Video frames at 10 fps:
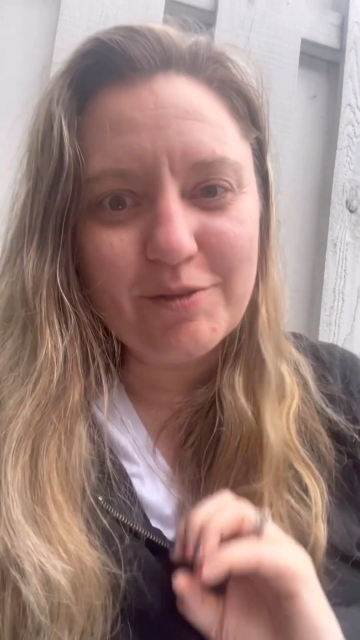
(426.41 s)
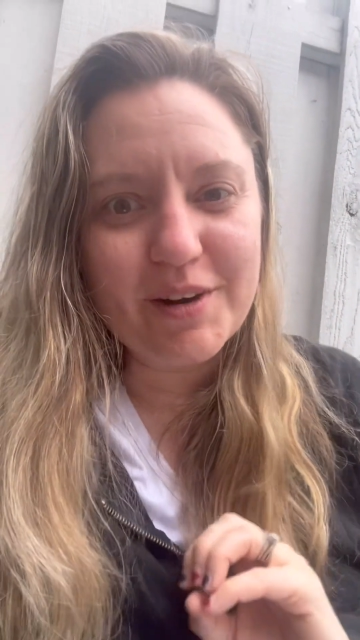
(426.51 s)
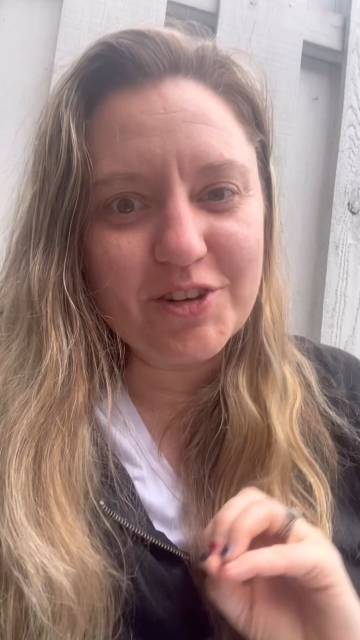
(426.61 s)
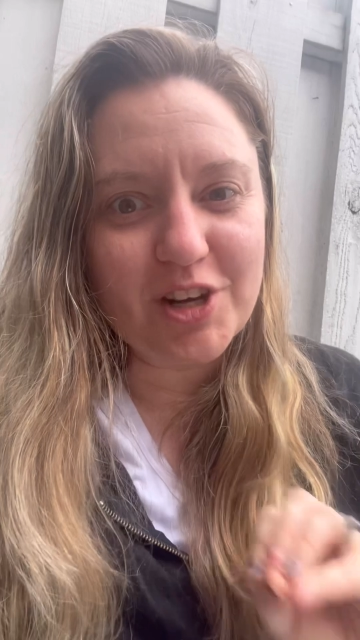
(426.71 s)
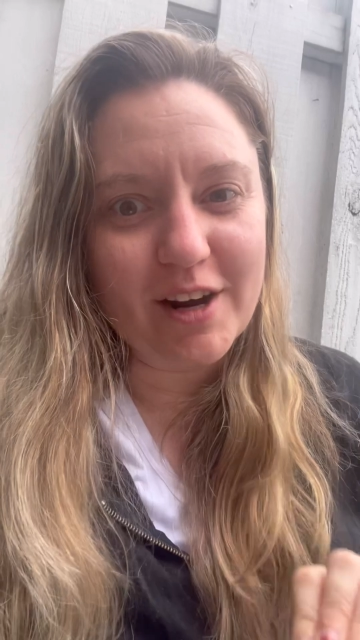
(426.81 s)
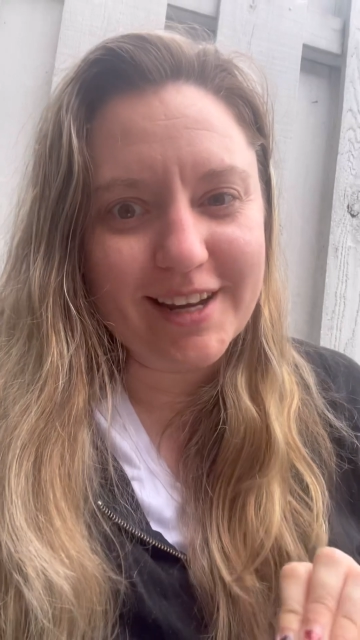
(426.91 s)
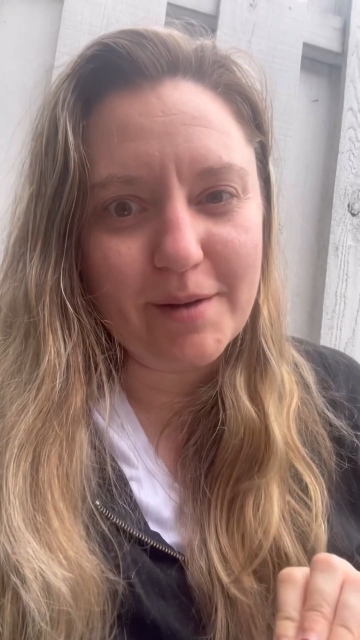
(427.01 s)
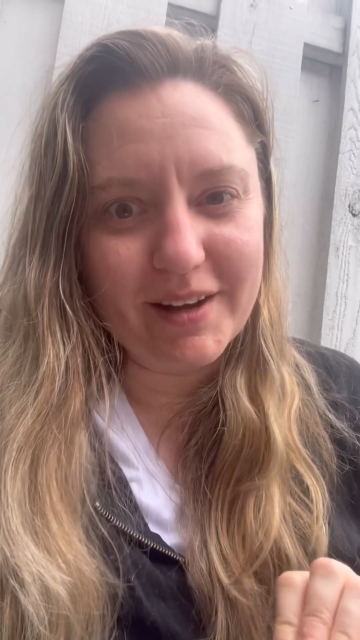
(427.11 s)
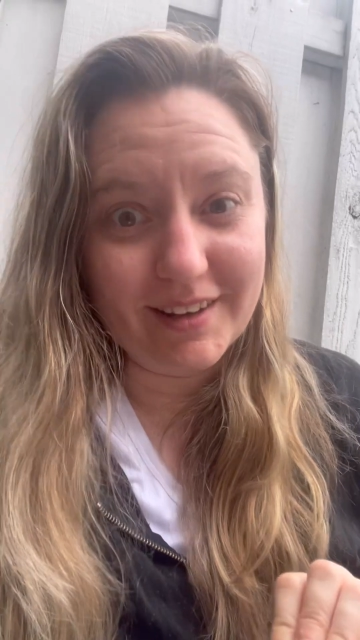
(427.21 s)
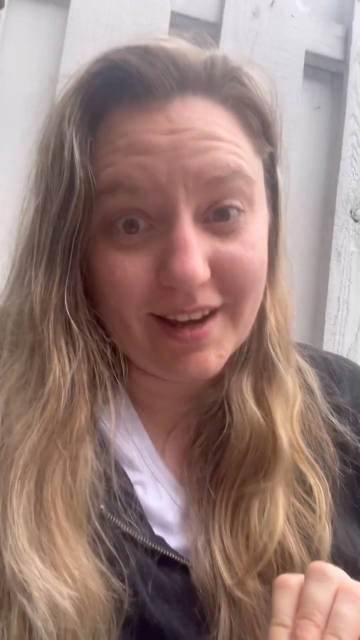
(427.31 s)
when you're talking
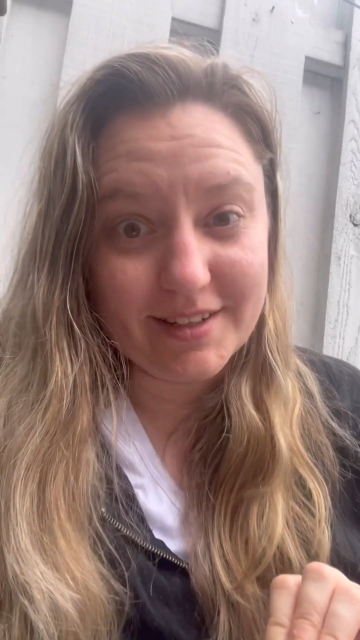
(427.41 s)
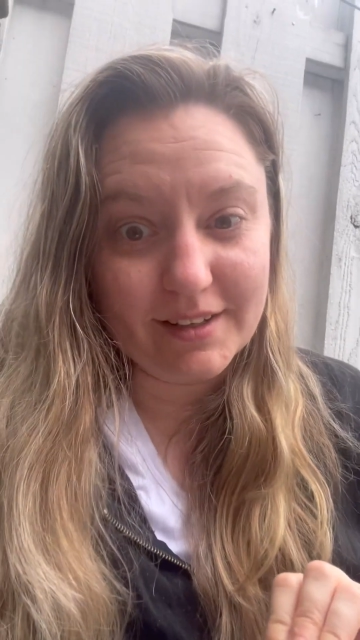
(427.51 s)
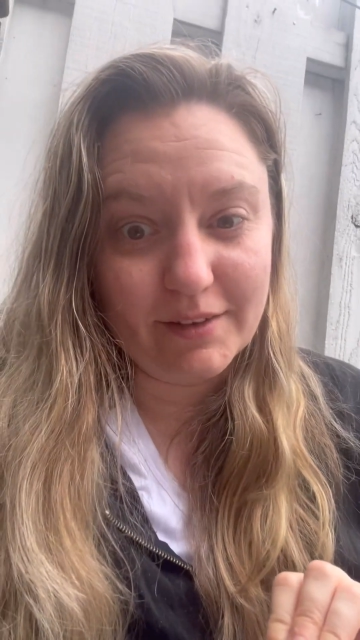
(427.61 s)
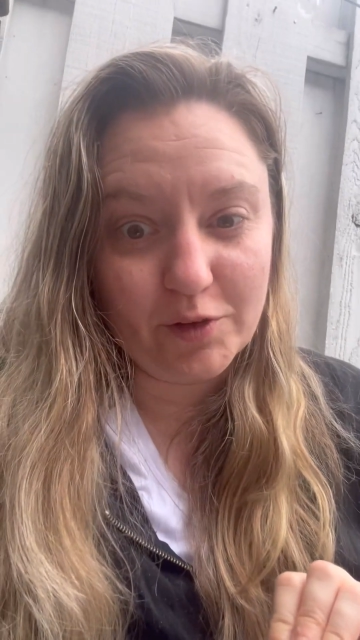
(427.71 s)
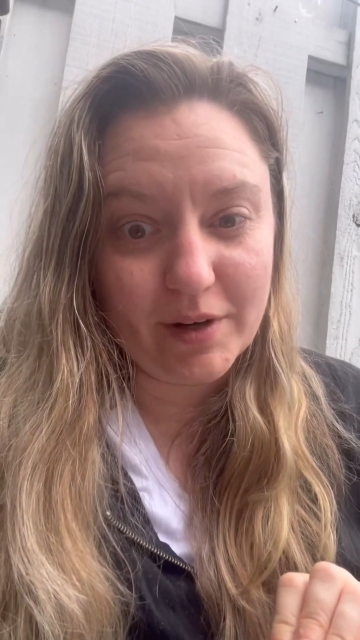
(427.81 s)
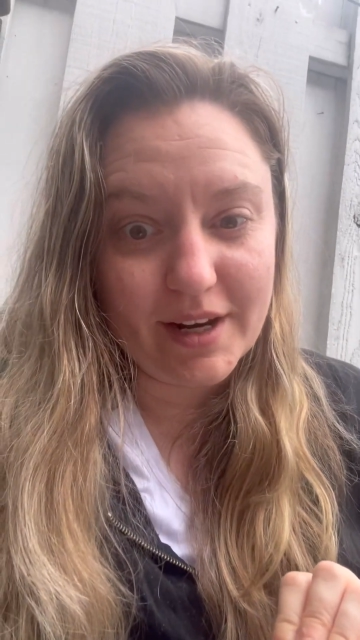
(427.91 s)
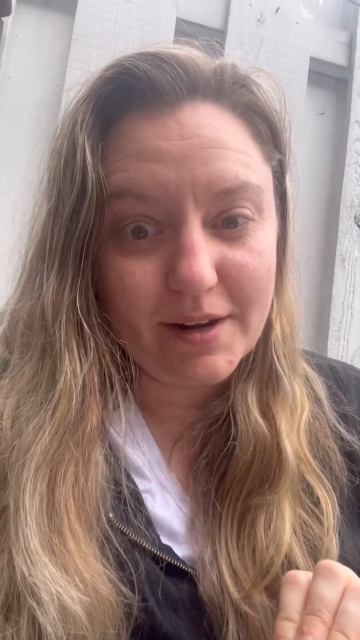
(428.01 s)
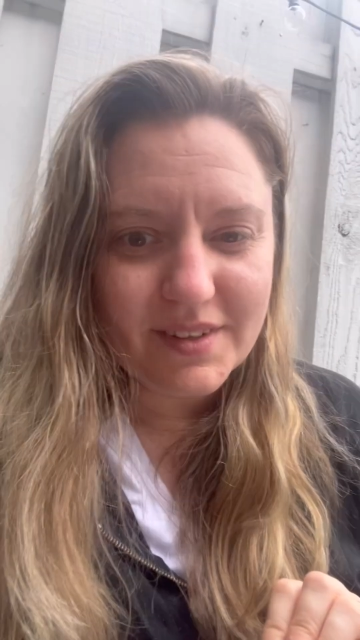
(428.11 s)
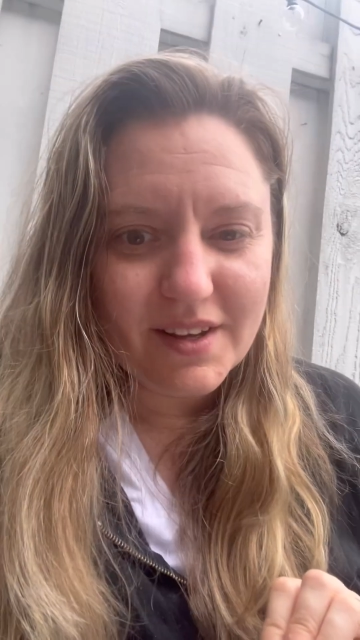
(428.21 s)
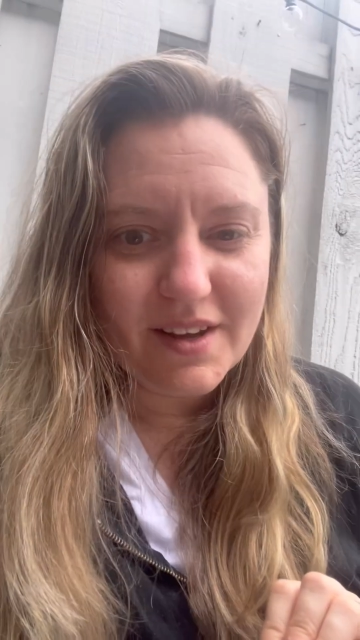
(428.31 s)
about line delivery.
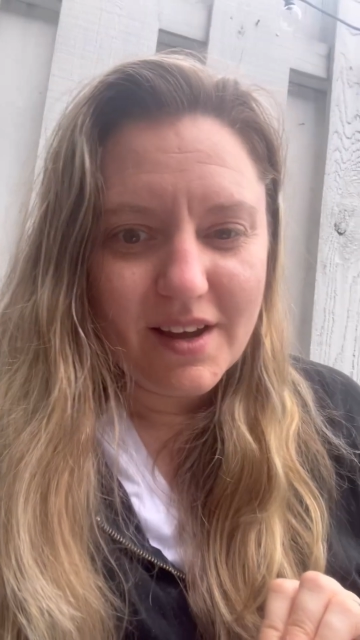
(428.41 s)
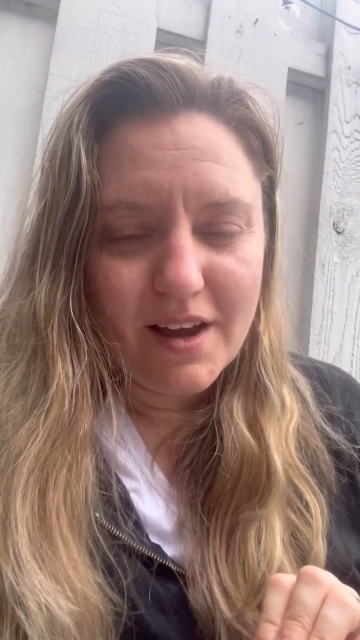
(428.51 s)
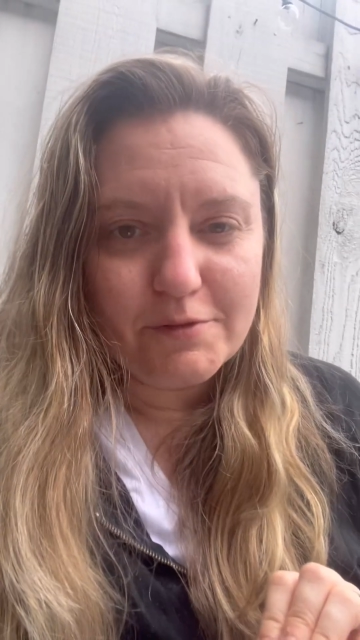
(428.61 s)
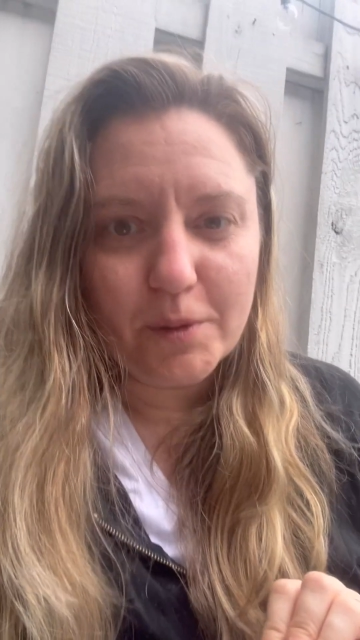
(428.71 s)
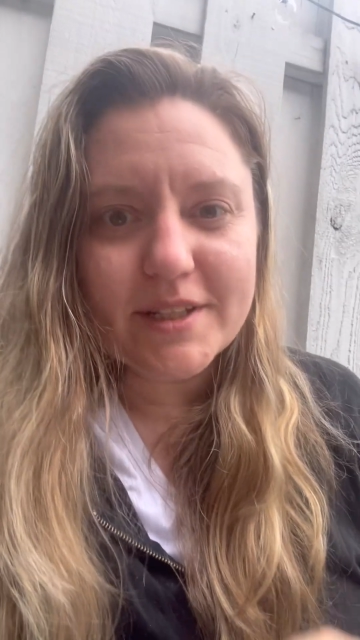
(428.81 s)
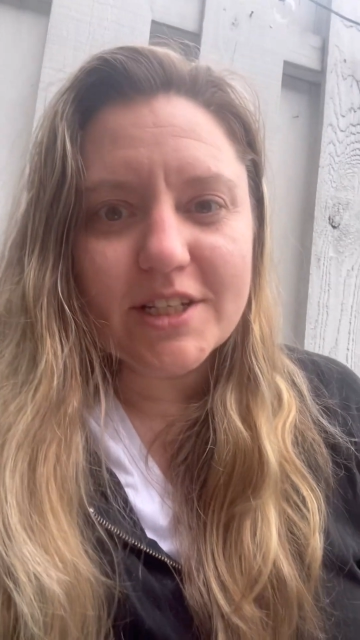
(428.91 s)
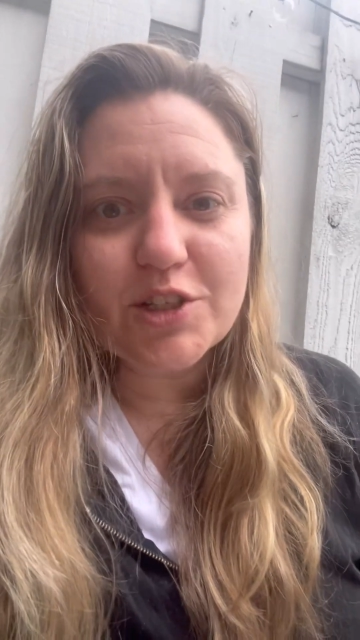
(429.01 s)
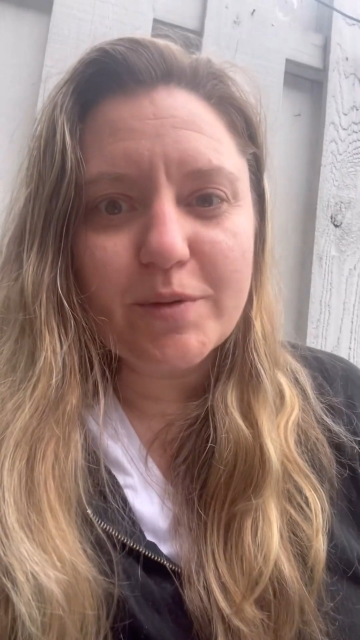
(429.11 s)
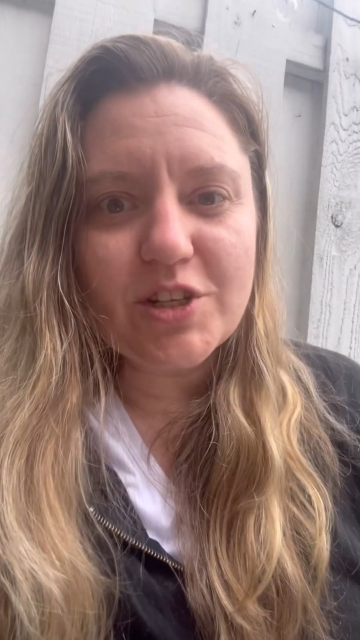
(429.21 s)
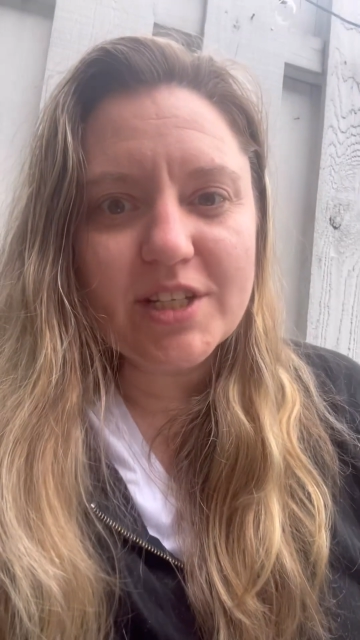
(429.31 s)
For
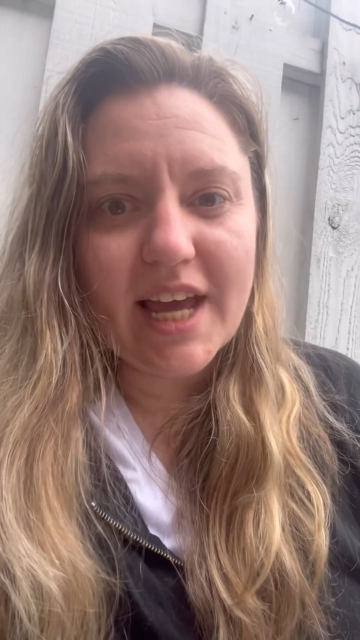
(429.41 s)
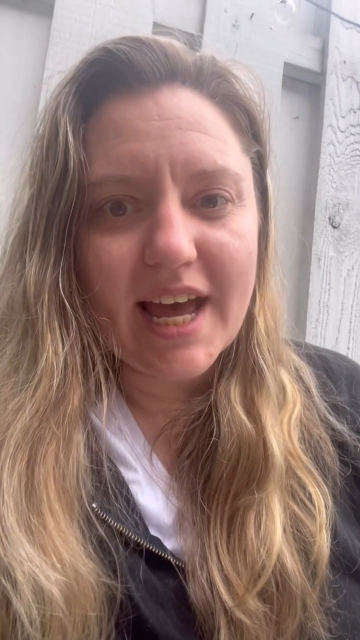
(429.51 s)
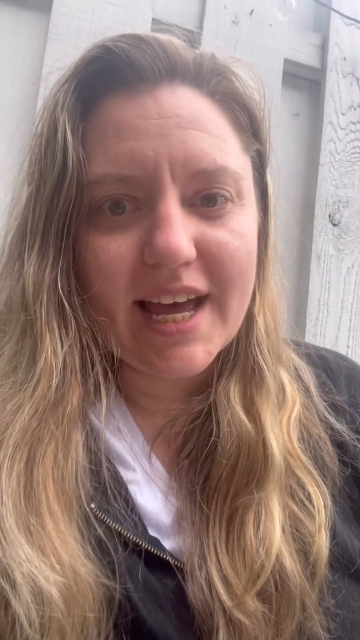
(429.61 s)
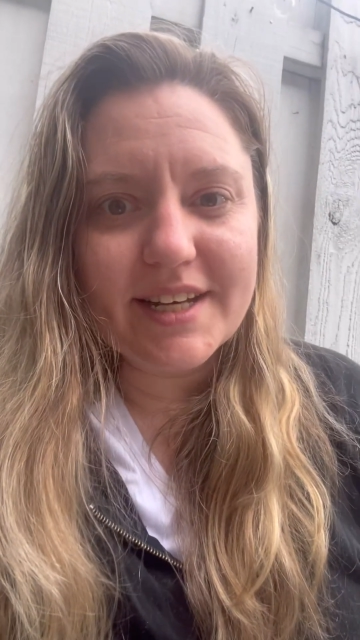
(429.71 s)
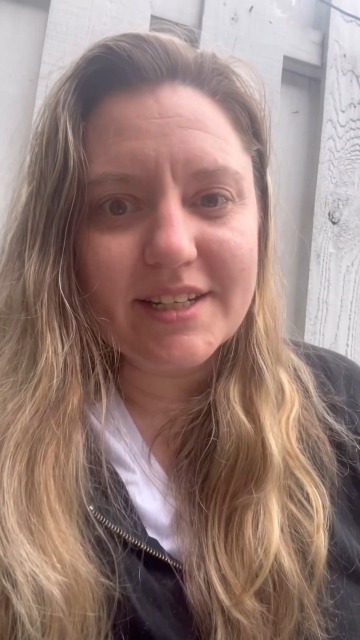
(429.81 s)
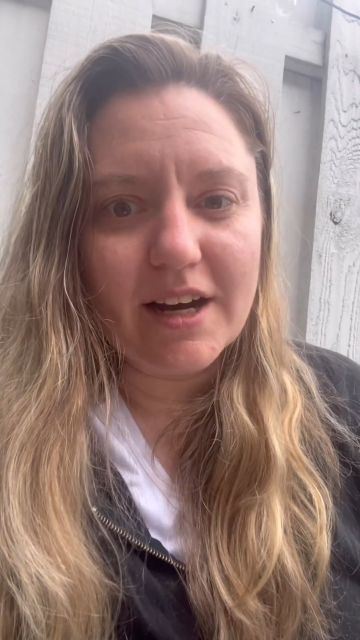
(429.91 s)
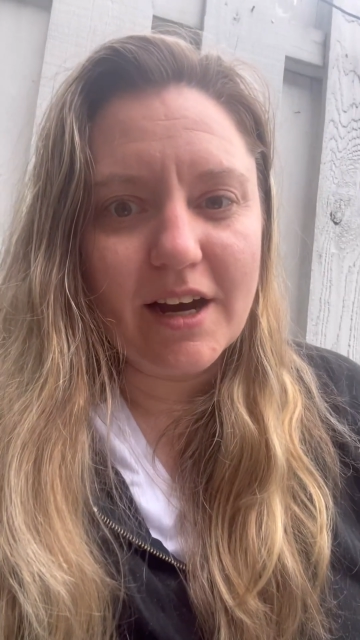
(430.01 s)
instance, we just had,